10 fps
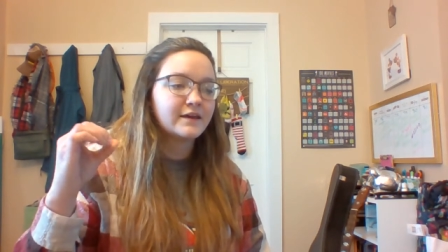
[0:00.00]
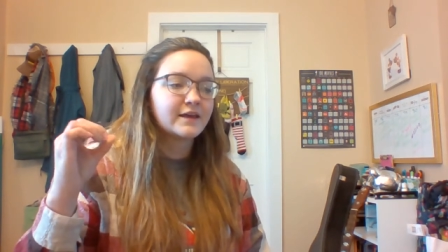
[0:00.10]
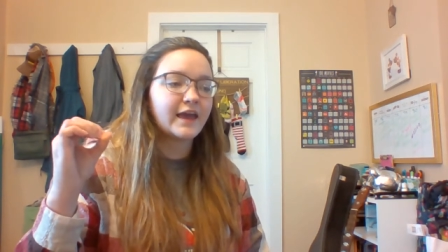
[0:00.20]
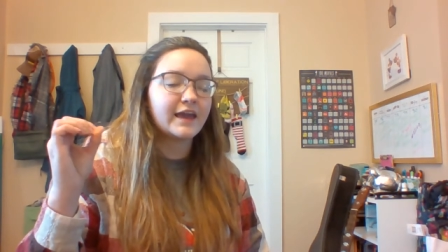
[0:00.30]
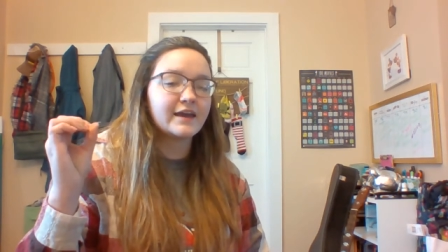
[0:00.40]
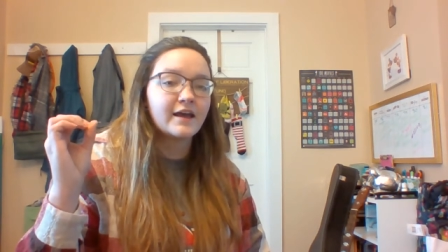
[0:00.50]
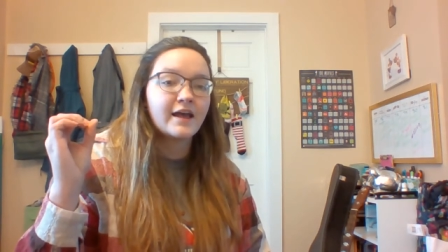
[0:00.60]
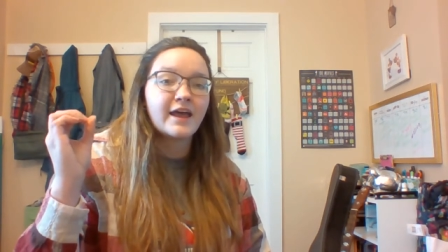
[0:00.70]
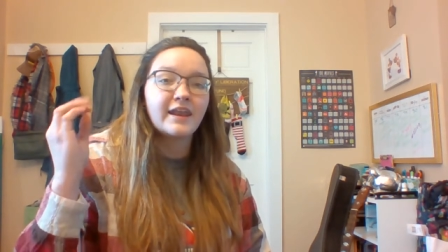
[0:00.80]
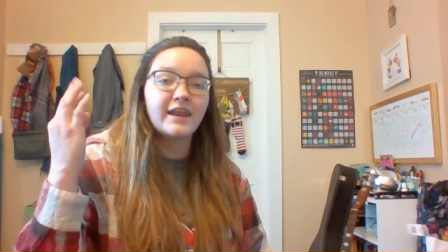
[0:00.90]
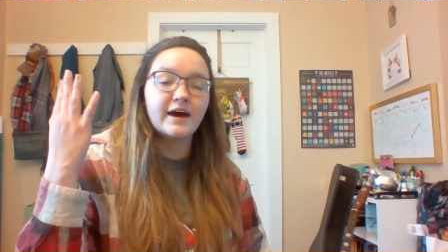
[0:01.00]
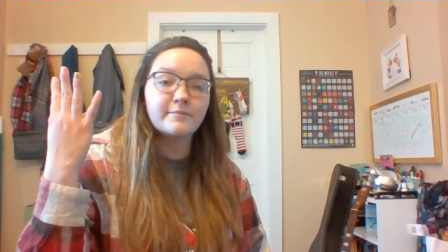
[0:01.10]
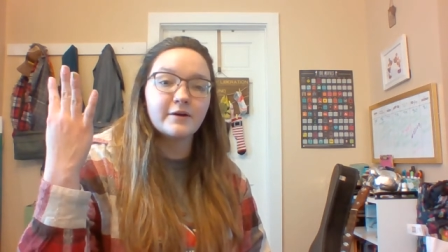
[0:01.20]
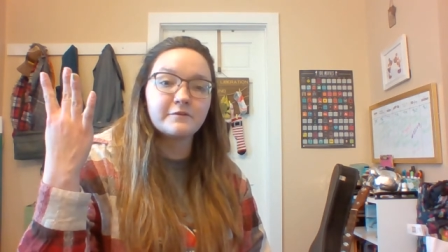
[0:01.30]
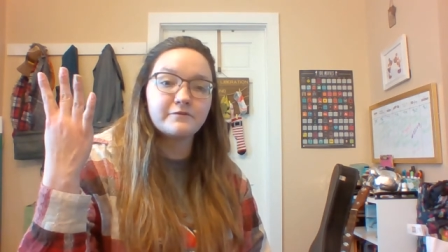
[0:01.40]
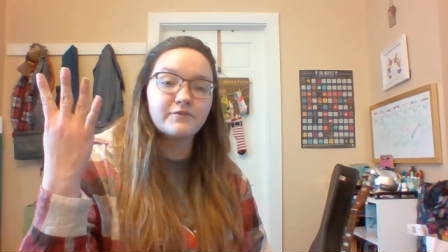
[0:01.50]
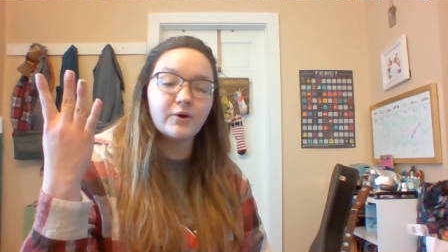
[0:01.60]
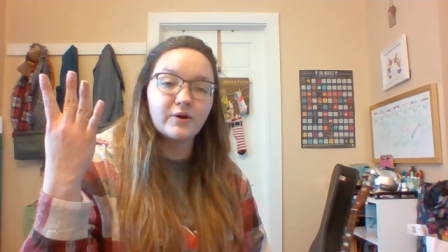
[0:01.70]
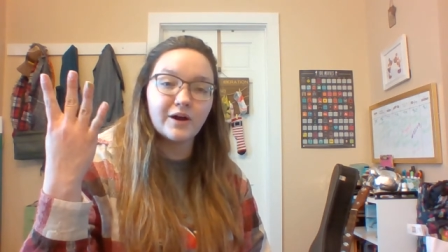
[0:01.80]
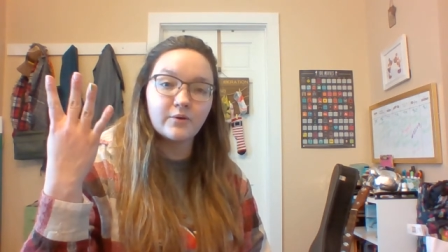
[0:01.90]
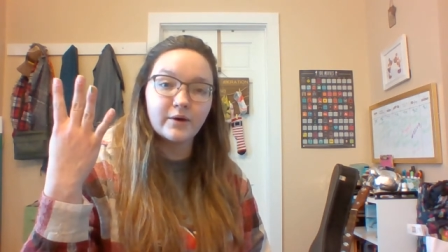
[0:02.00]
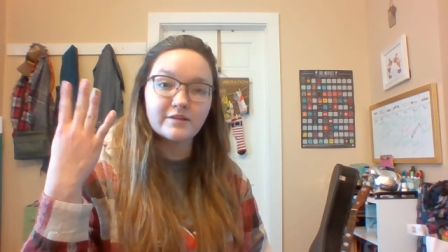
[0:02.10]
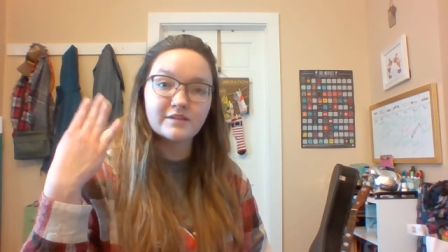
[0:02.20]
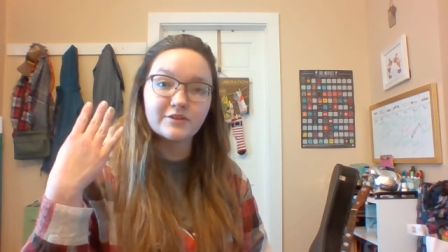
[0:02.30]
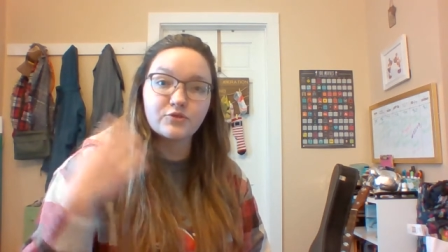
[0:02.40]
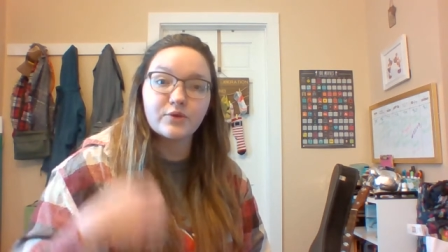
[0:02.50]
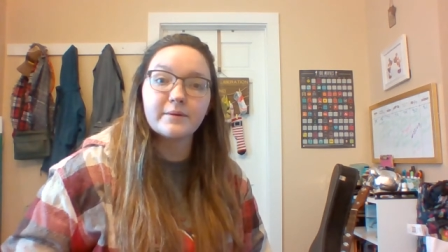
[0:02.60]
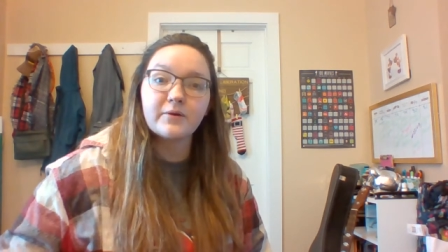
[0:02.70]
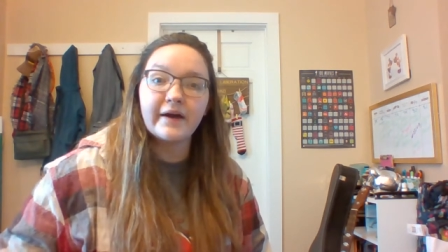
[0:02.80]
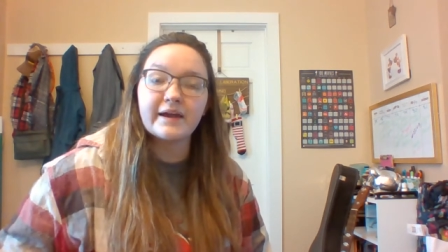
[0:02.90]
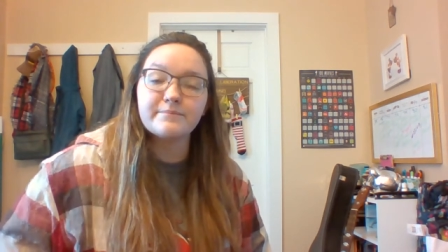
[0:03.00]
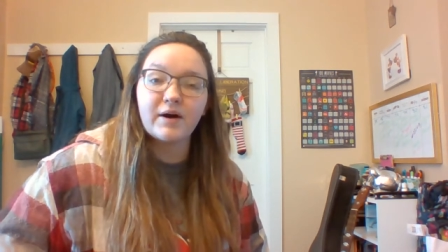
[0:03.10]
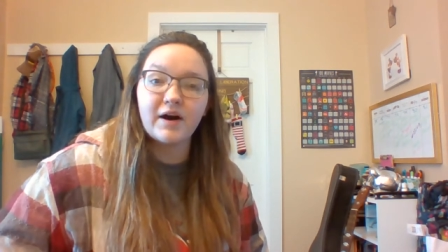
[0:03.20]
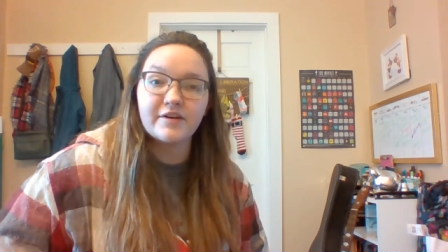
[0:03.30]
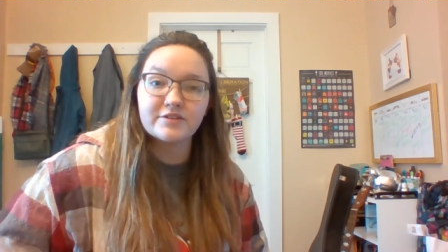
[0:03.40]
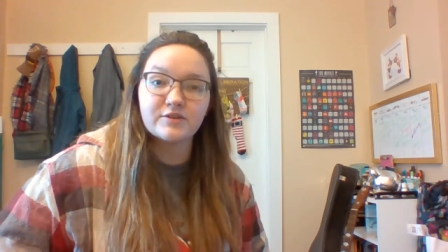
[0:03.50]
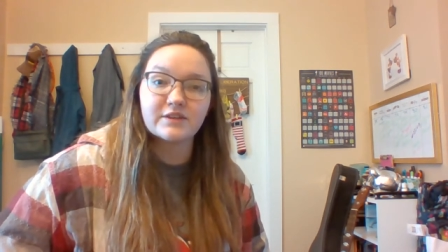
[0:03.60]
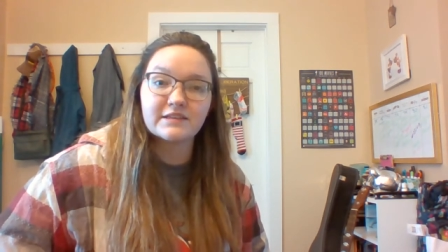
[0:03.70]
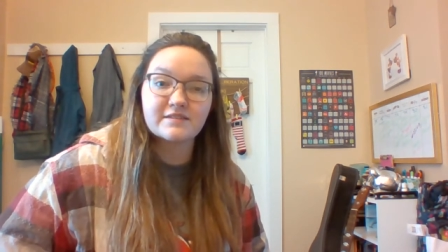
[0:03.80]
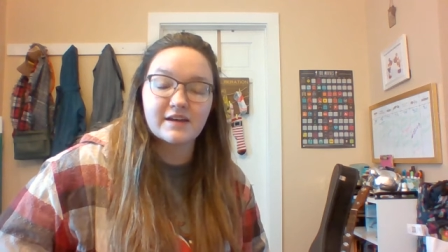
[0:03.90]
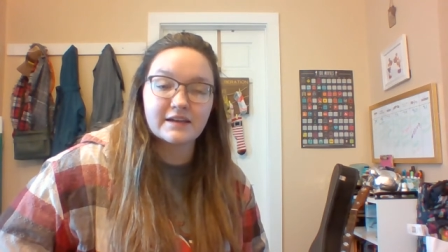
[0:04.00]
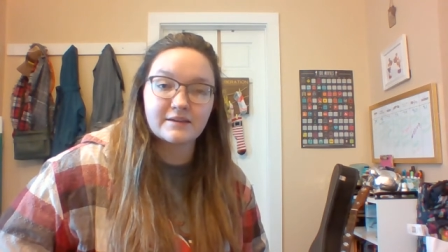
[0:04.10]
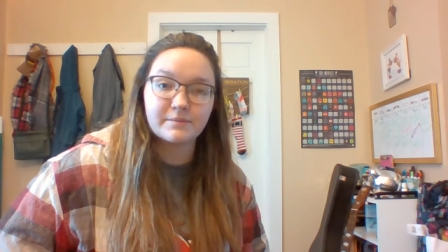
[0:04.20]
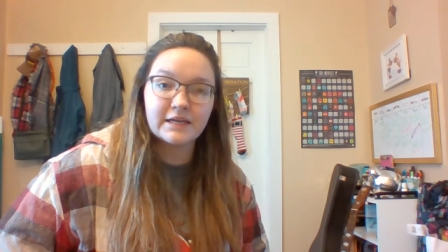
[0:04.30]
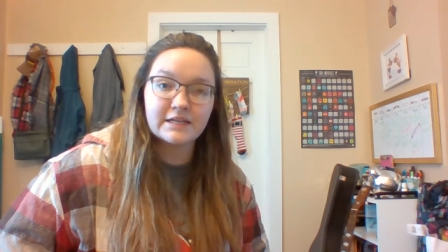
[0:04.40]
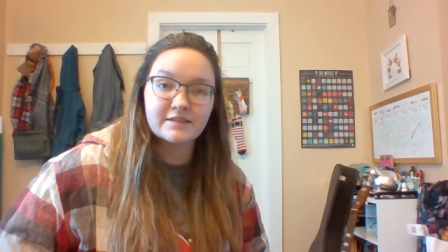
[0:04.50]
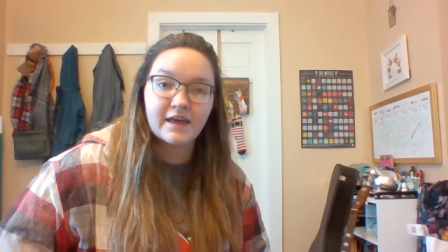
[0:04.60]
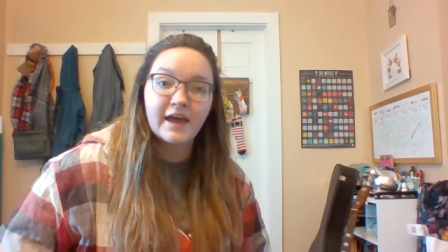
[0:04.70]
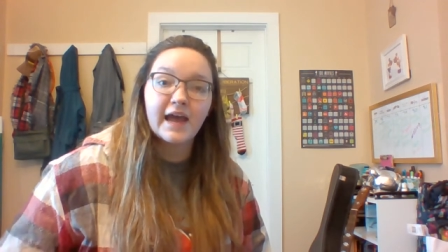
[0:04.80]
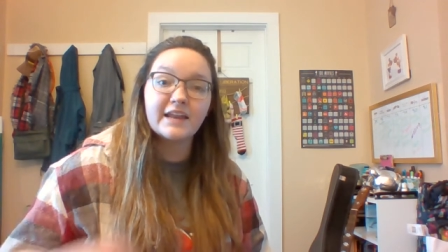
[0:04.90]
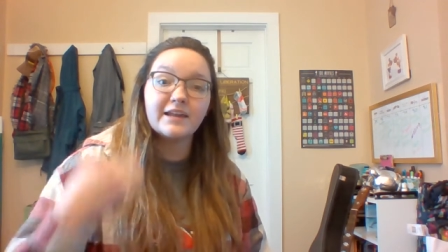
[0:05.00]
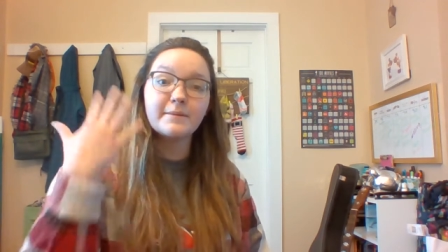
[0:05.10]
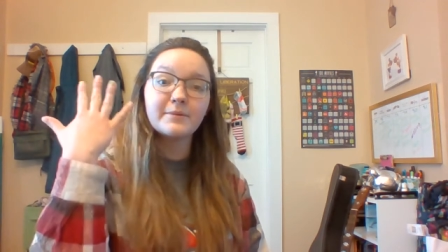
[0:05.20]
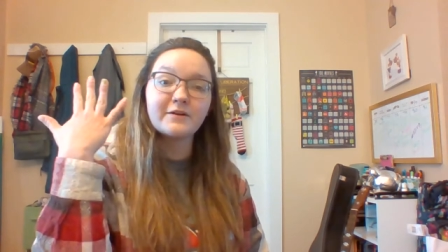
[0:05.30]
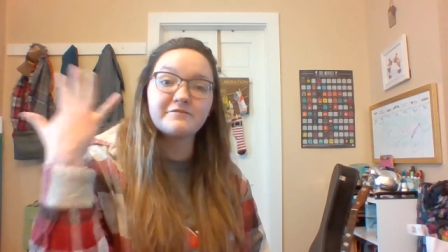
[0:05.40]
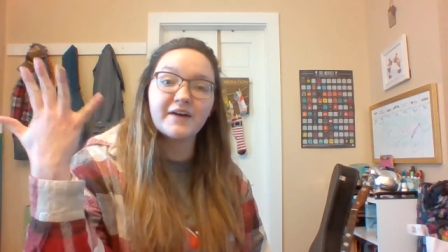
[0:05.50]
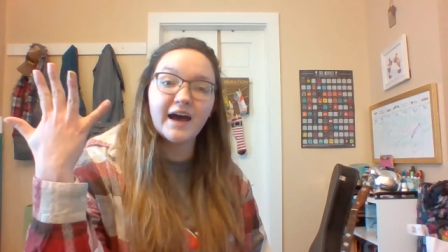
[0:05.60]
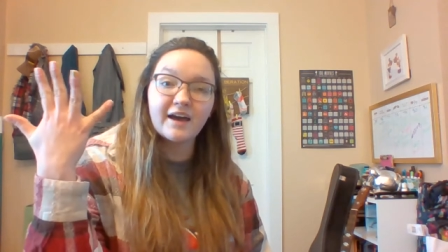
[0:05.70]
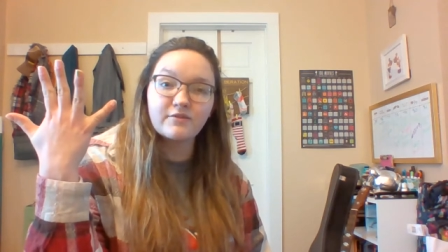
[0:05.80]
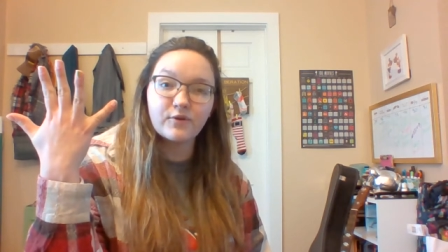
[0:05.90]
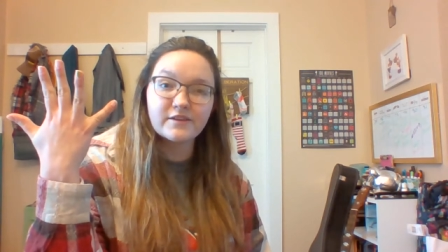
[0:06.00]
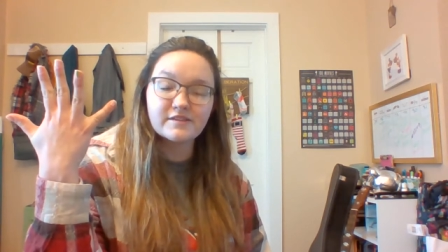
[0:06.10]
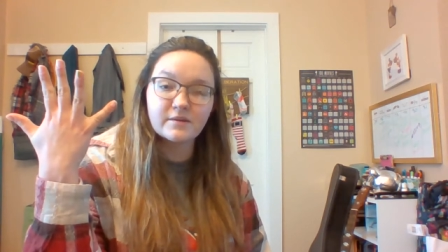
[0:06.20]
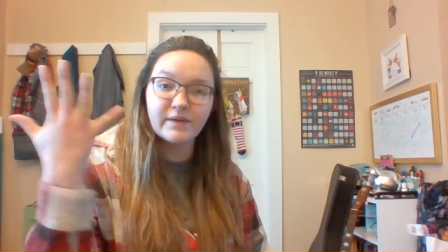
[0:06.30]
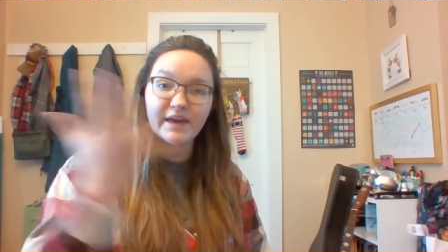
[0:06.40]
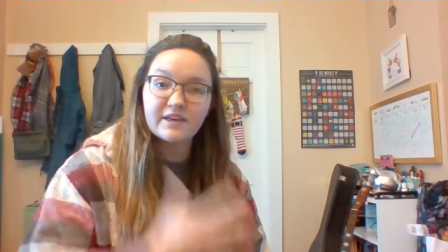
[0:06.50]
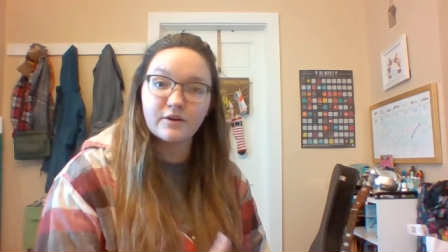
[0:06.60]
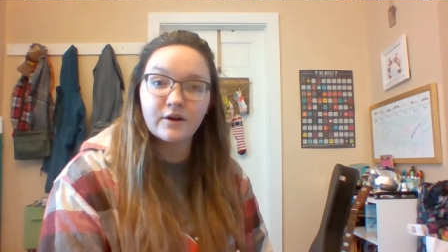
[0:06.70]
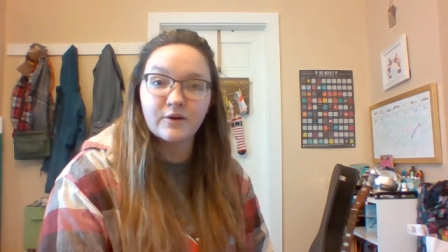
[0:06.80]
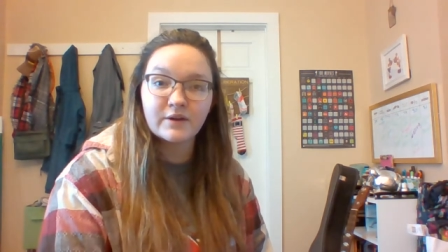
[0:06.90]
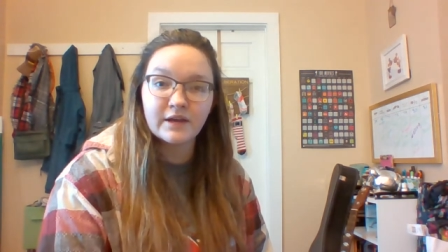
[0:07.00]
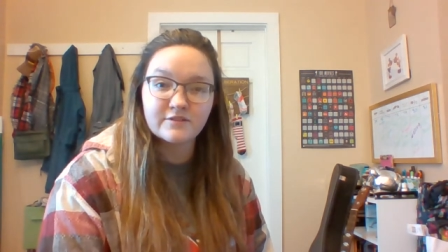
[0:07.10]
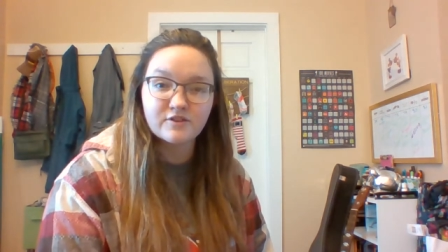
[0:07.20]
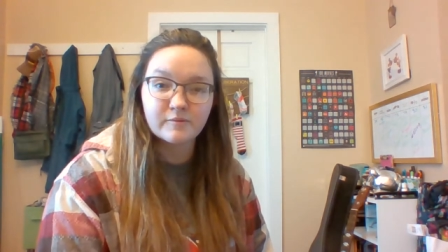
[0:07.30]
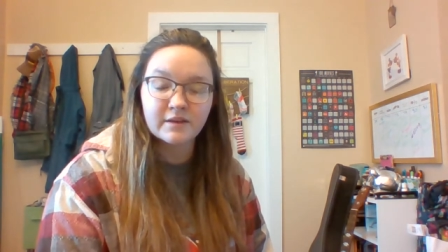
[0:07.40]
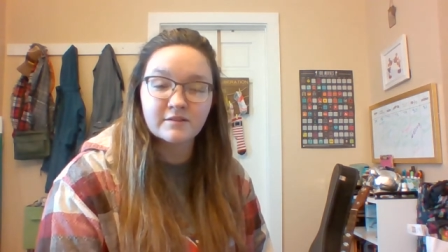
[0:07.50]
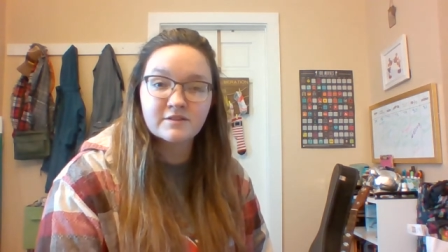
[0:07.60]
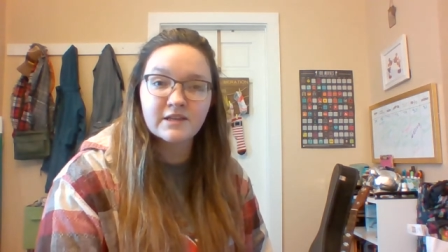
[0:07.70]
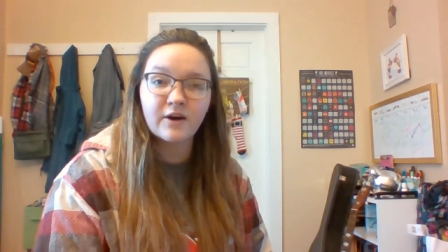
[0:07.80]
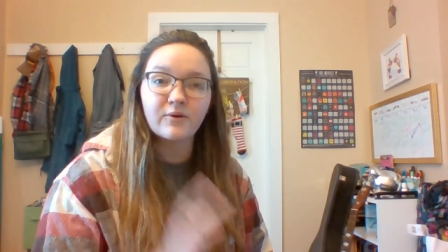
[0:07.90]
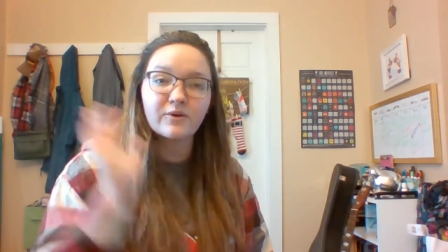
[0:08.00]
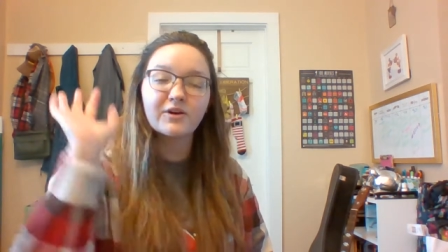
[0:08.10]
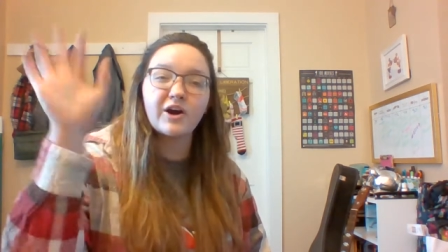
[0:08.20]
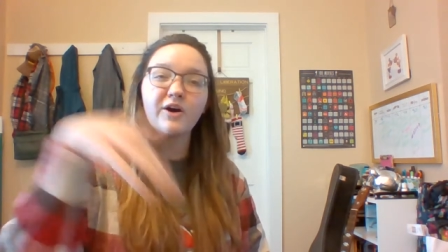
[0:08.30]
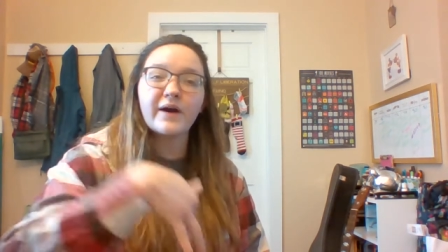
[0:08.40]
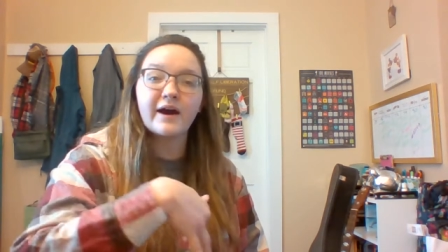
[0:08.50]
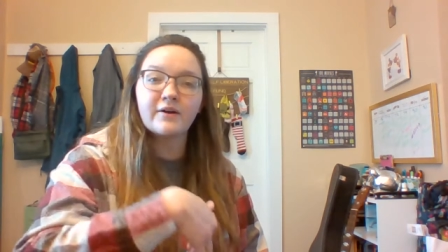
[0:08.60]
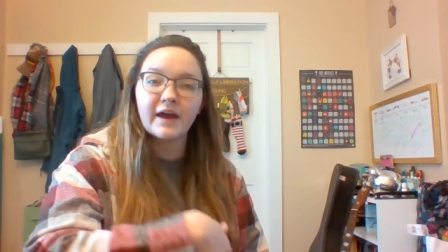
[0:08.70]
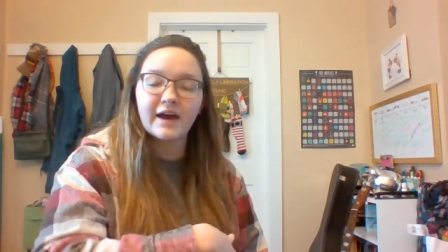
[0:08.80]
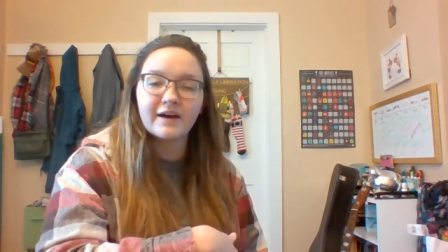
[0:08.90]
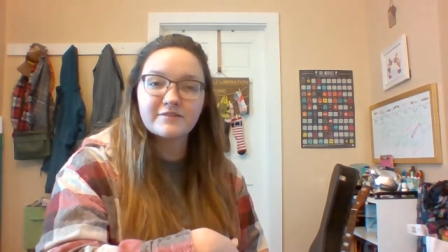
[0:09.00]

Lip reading: Okay, number 4 was to dribble a ball to the steady beat. And number 5 was to make your own instrument. So go out, have